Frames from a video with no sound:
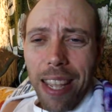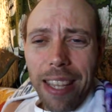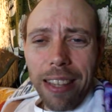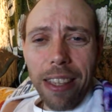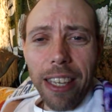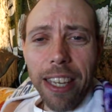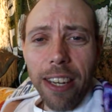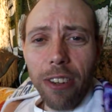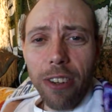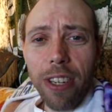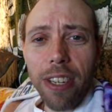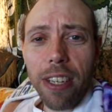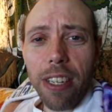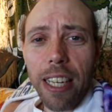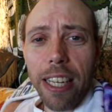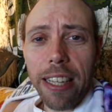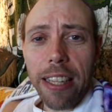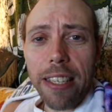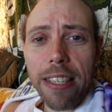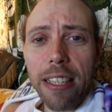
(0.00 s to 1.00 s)
and later into
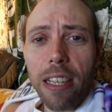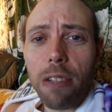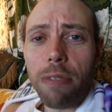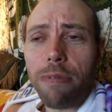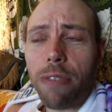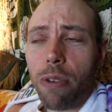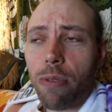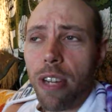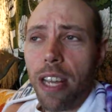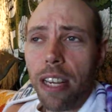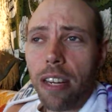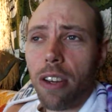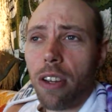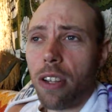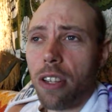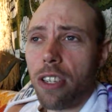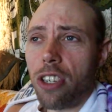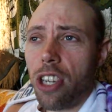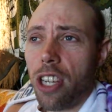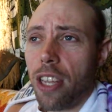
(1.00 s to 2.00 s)
like the cell phone
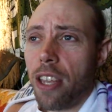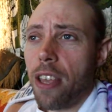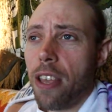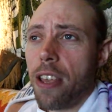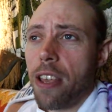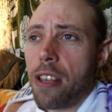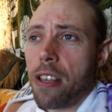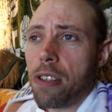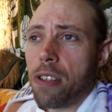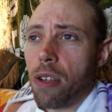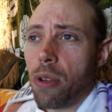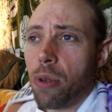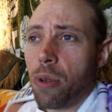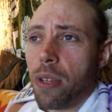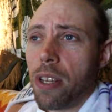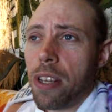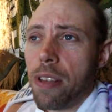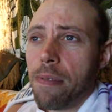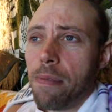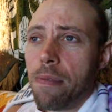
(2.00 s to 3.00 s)
technology
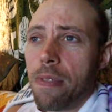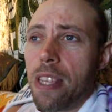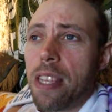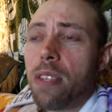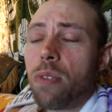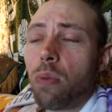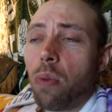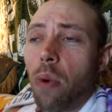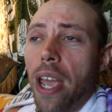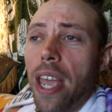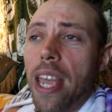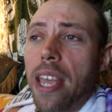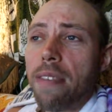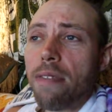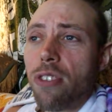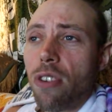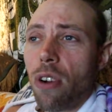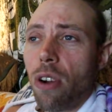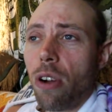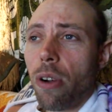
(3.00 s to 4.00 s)
so these
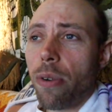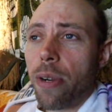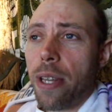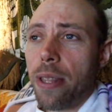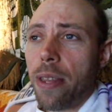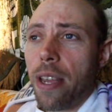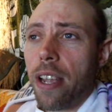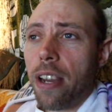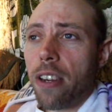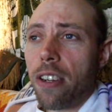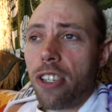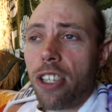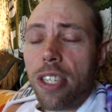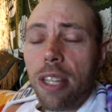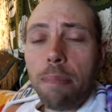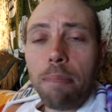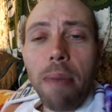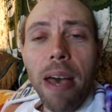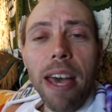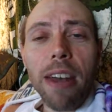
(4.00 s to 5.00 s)
waves are already there it's
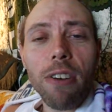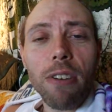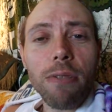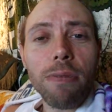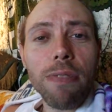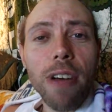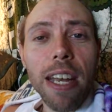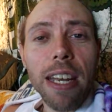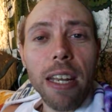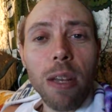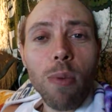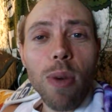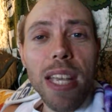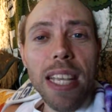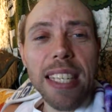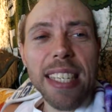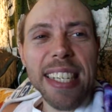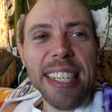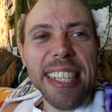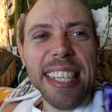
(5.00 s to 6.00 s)
just a matter of finding
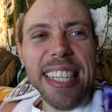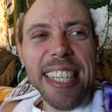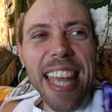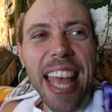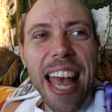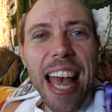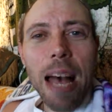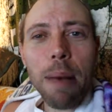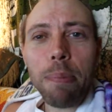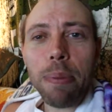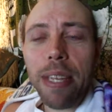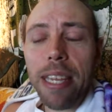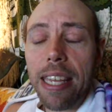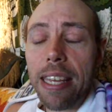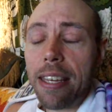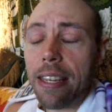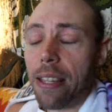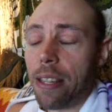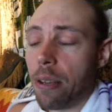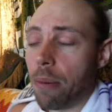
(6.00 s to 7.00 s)
ways to tap
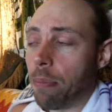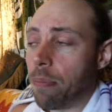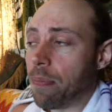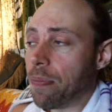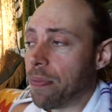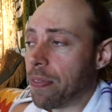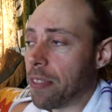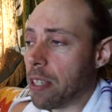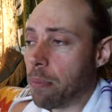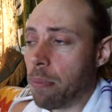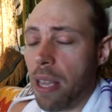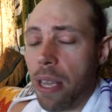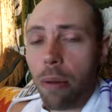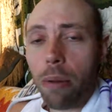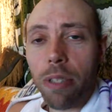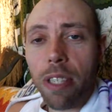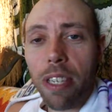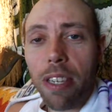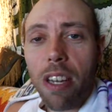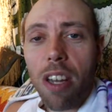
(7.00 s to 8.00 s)
into them to be
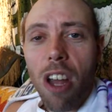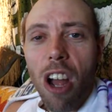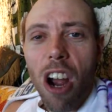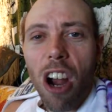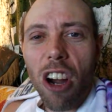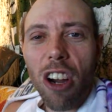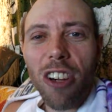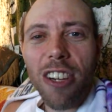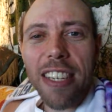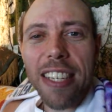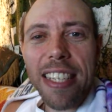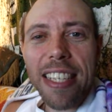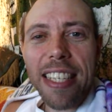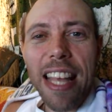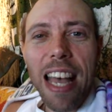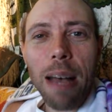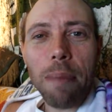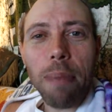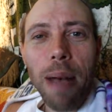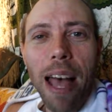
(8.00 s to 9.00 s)
able to harness
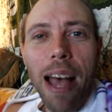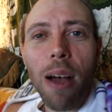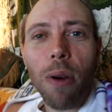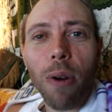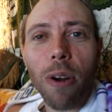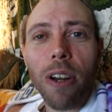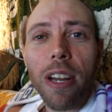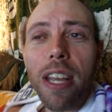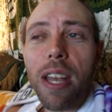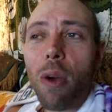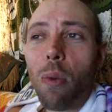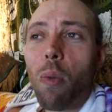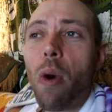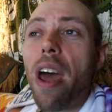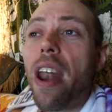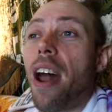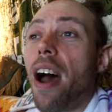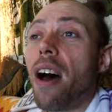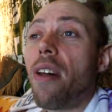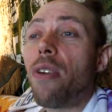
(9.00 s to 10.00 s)
that power?
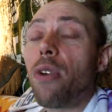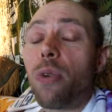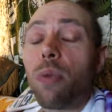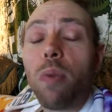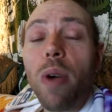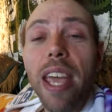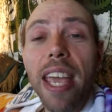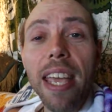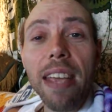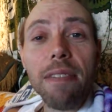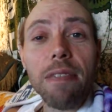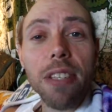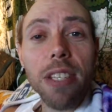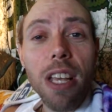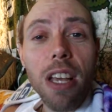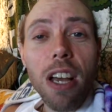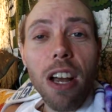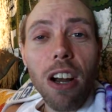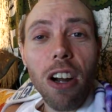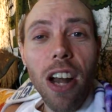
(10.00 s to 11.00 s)
What other waves
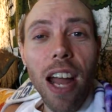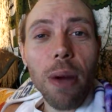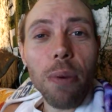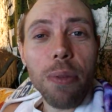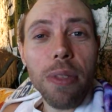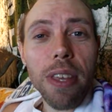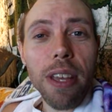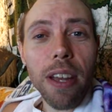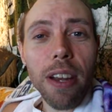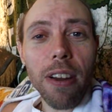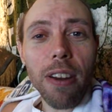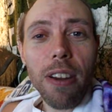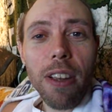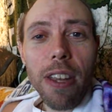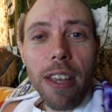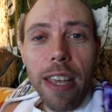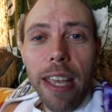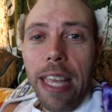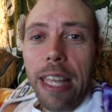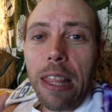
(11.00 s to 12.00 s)
are out there
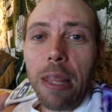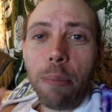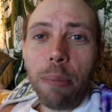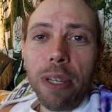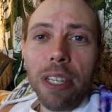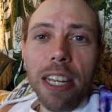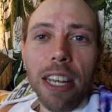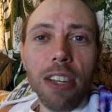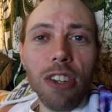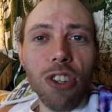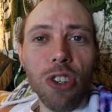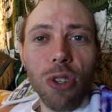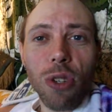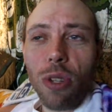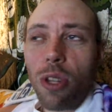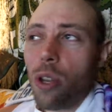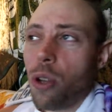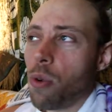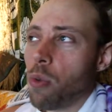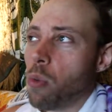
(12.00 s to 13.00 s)
in the
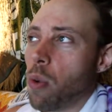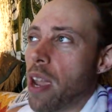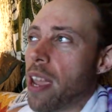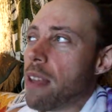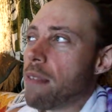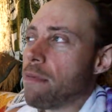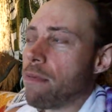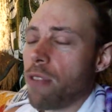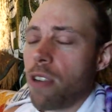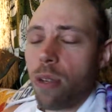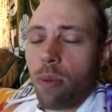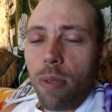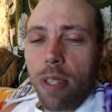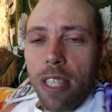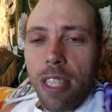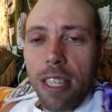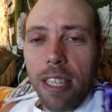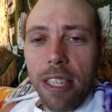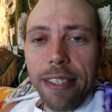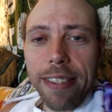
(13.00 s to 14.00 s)
potential wave
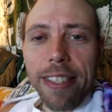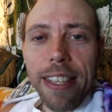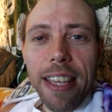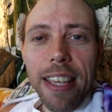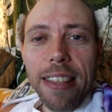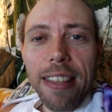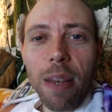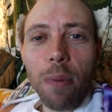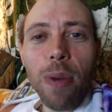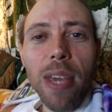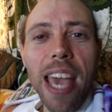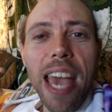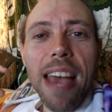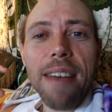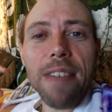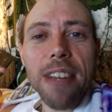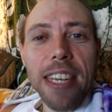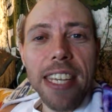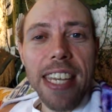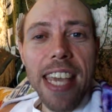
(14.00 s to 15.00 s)
frequencies that we
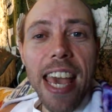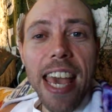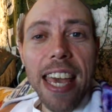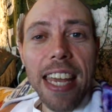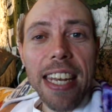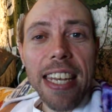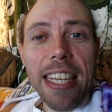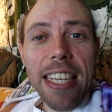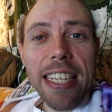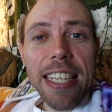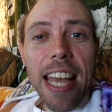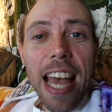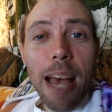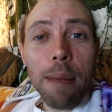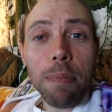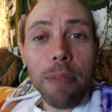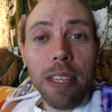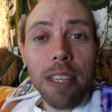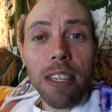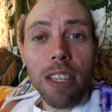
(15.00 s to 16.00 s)
haven't yet
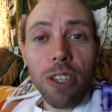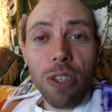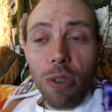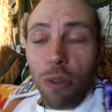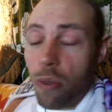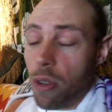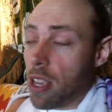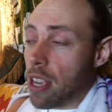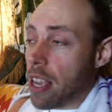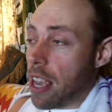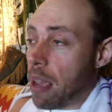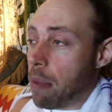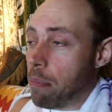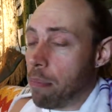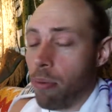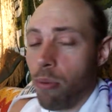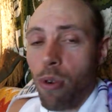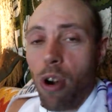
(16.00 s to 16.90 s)
tapped into and